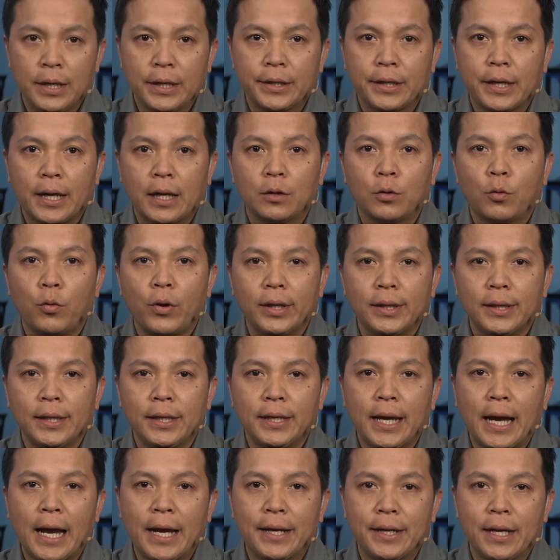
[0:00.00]
can
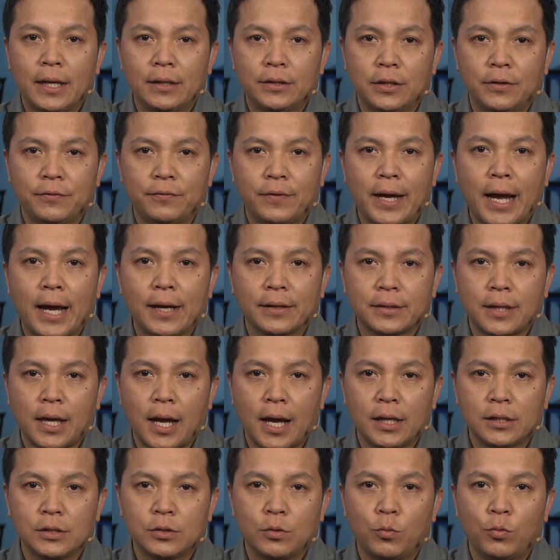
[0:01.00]
quickly identify
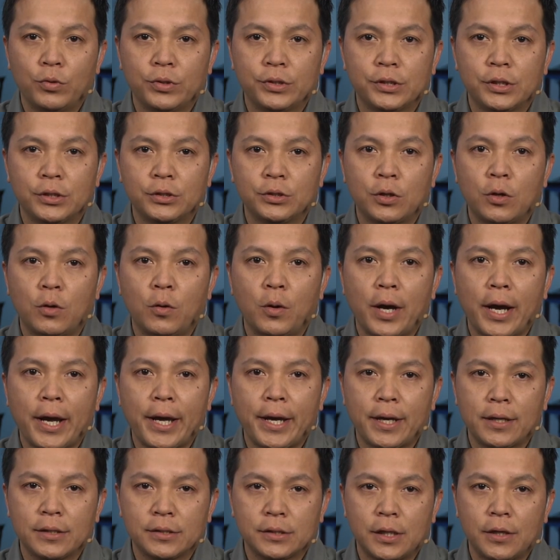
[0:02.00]
attacks with Cisco
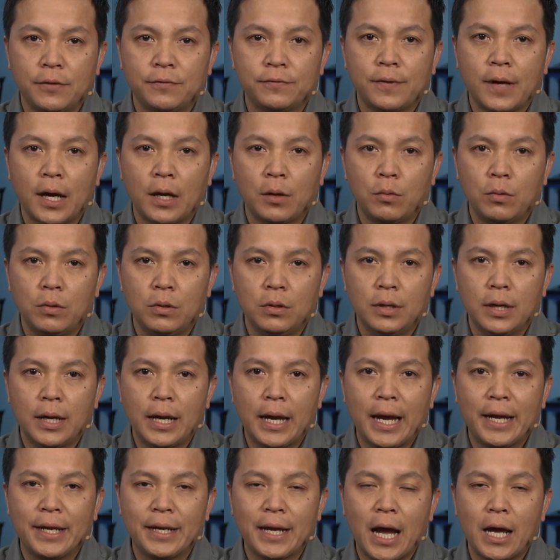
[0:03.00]
ASA firewall
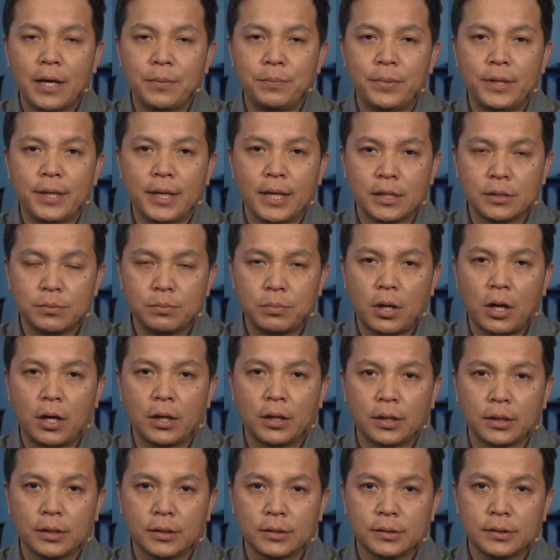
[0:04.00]
and IPS
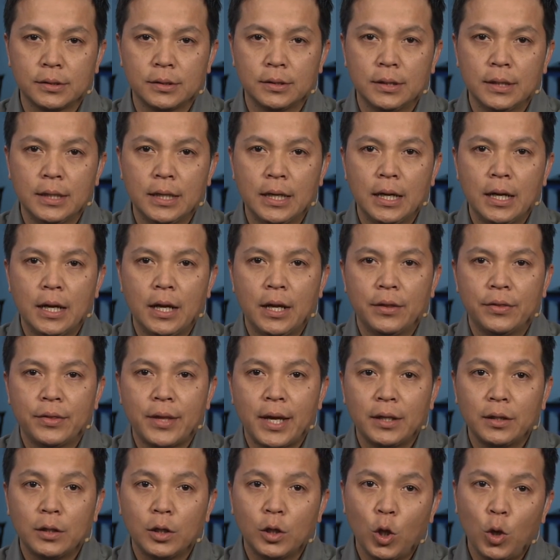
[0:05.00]
products,
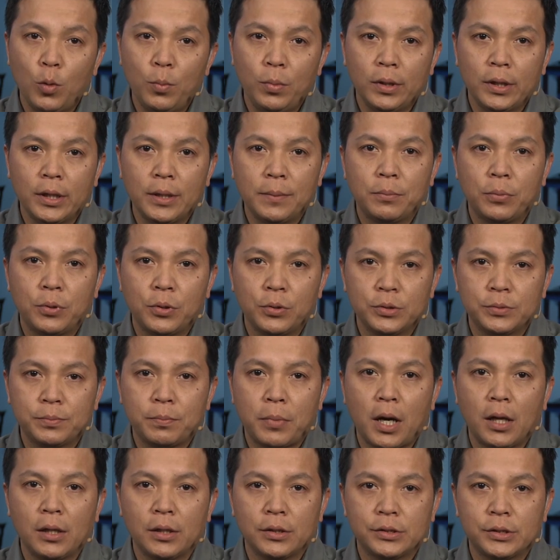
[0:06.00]
then globally push
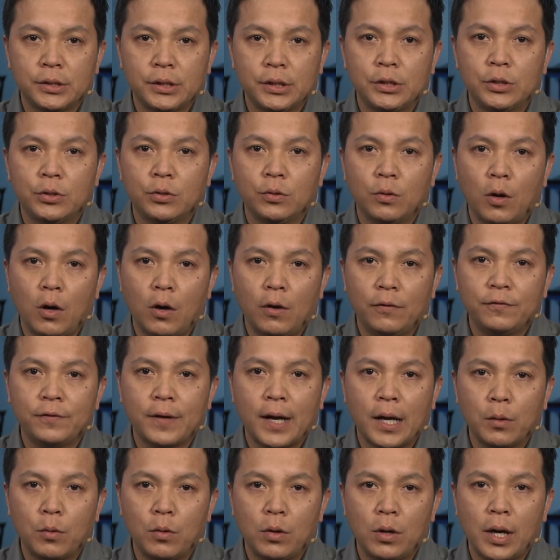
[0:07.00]
policy to all
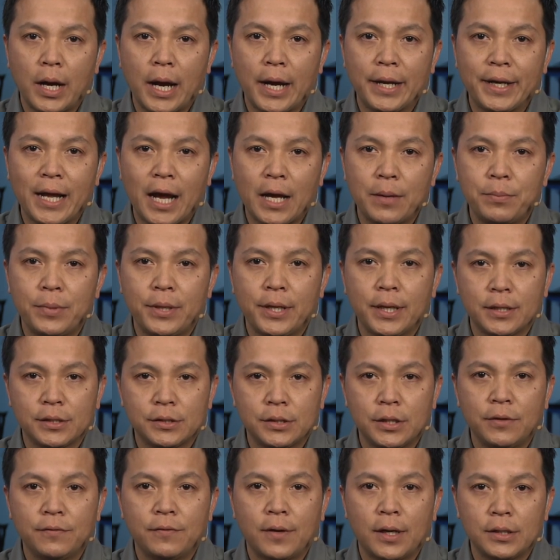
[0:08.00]
firewall and IPS
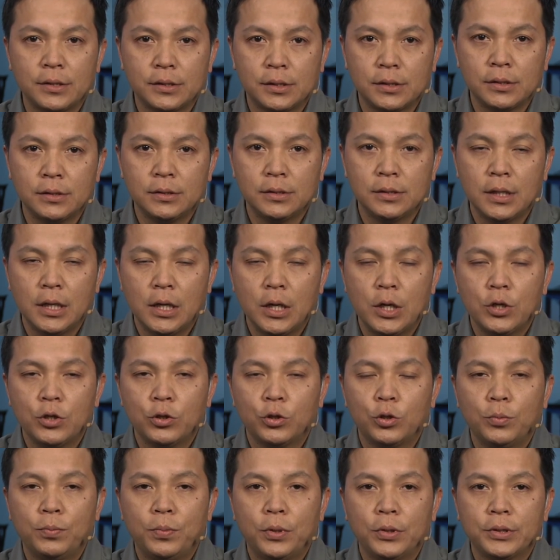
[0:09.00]
devices
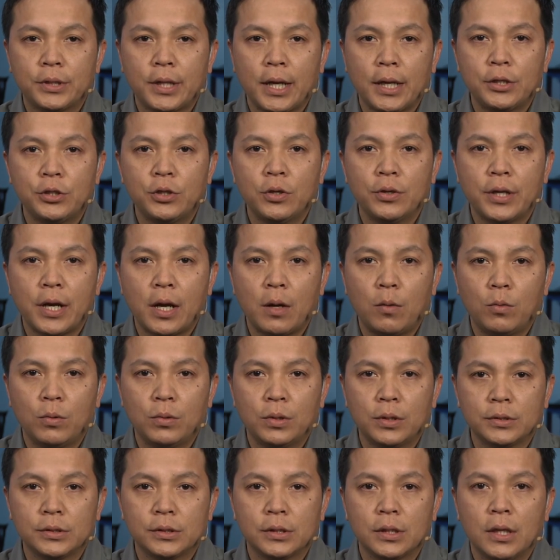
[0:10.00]
to protect your
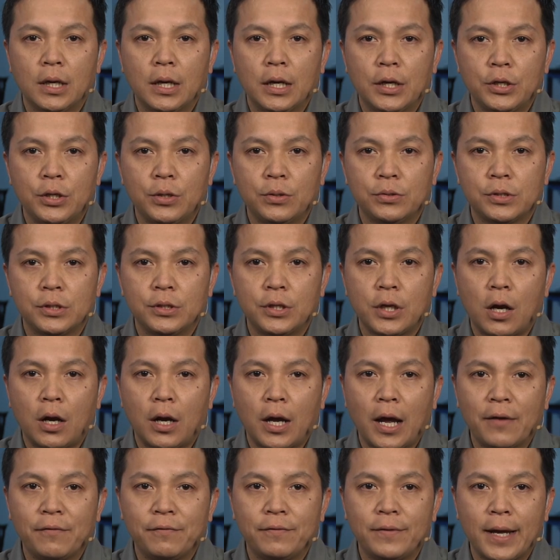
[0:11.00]
networks using
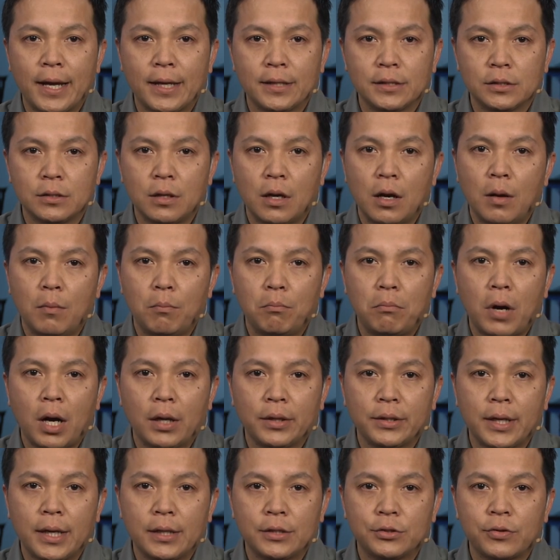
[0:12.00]
our advanced
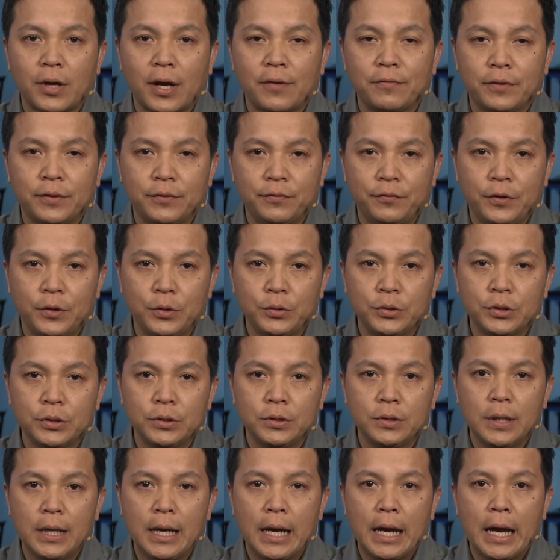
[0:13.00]
botnet traffic
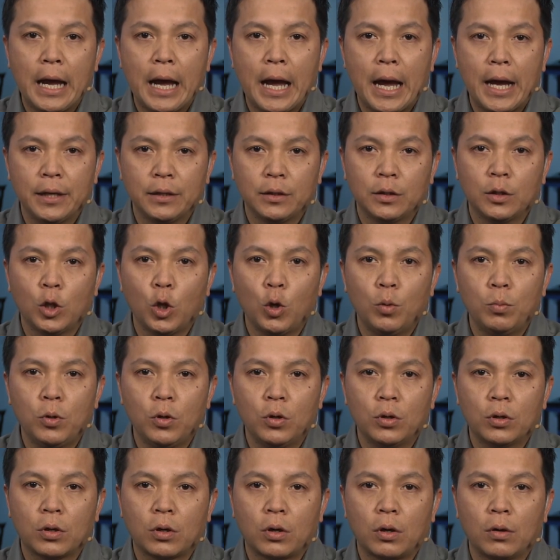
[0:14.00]
filter and
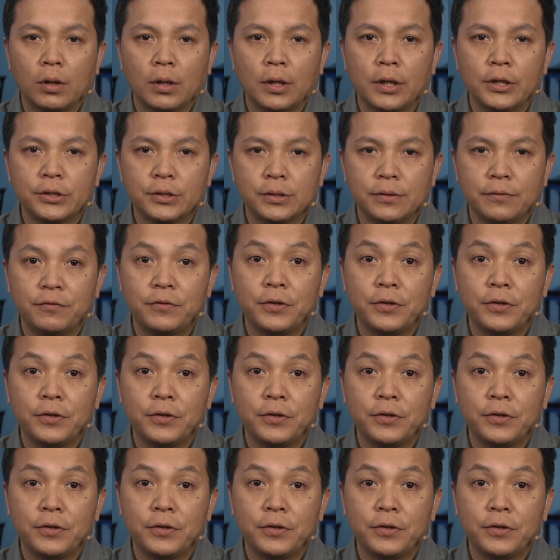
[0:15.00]
global correlation